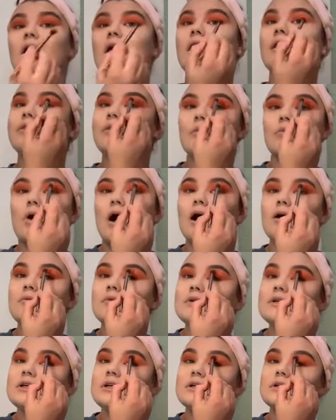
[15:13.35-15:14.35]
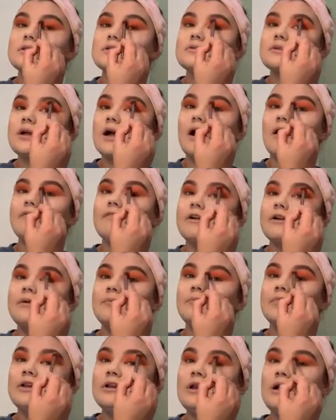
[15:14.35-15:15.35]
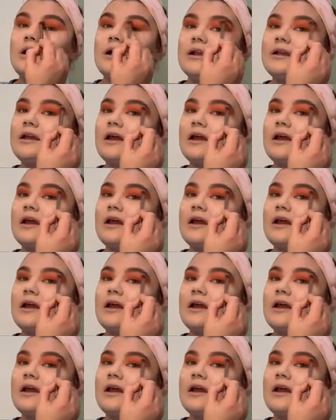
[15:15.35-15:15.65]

and the rock was covered in blood.